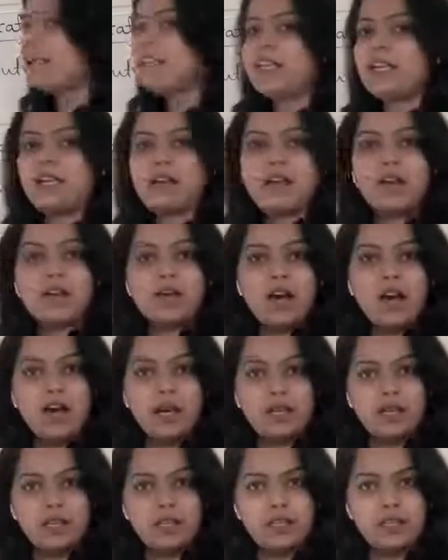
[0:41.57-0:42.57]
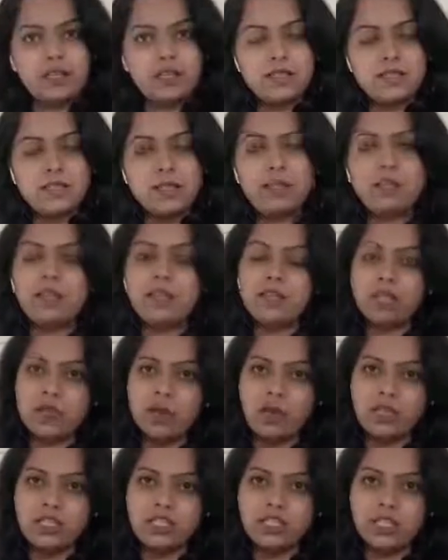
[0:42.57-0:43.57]
there are articles in the
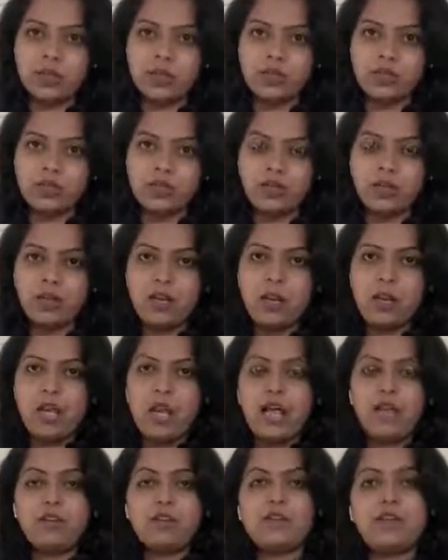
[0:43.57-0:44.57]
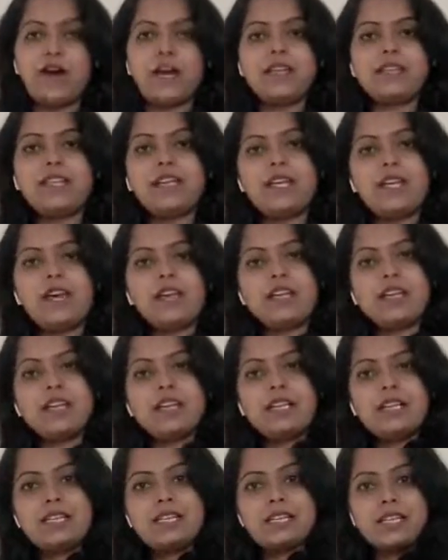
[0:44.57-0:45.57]
Constitution and why there are
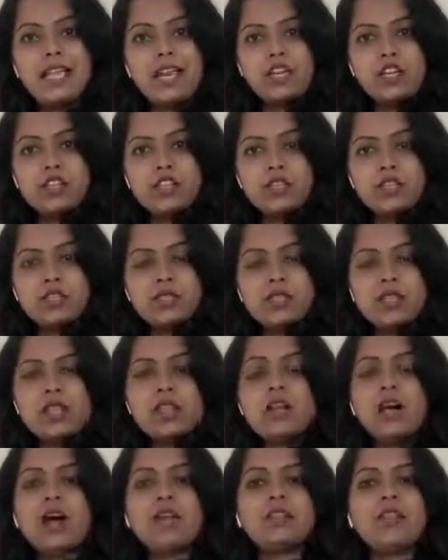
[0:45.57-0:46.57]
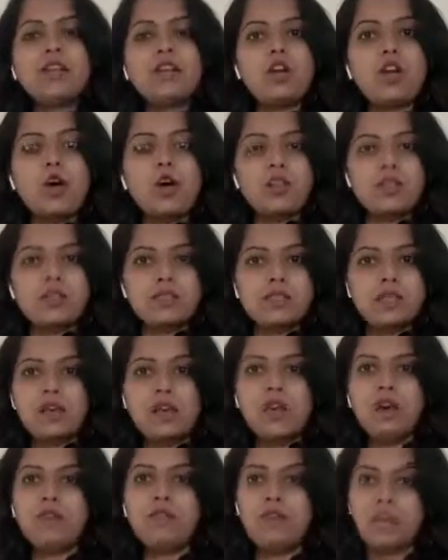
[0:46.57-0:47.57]
sections in other laws.
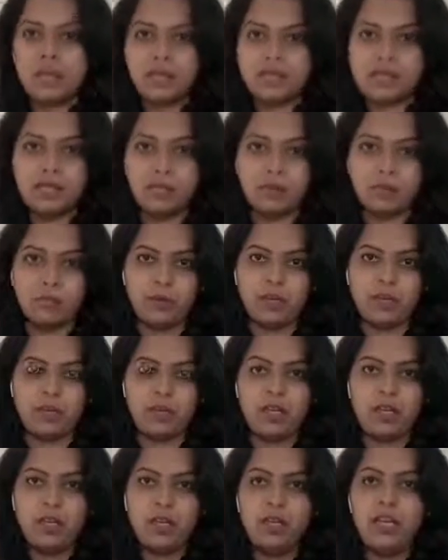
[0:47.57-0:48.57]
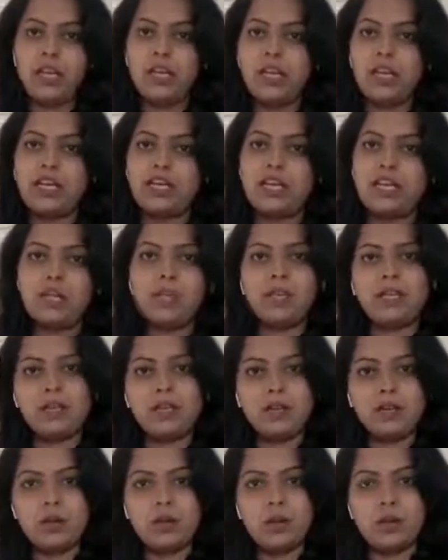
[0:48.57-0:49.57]
For example, Indian Penal
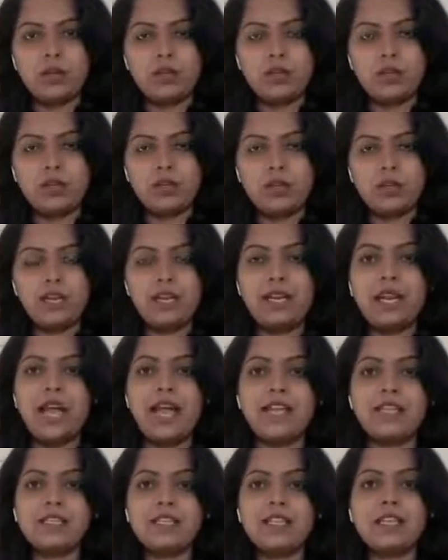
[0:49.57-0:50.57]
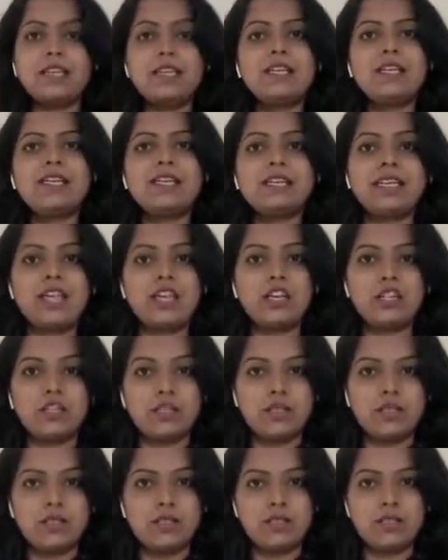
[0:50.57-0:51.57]
Code, it has
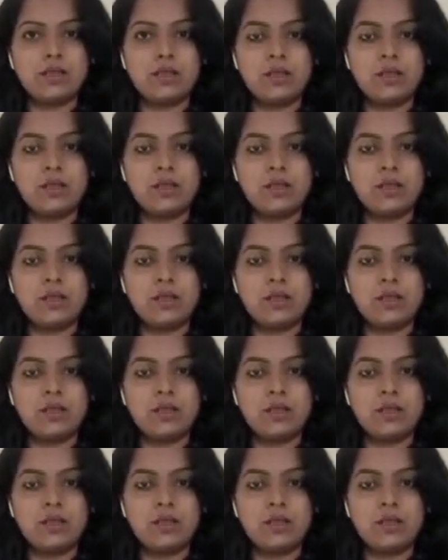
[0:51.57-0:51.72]
sections.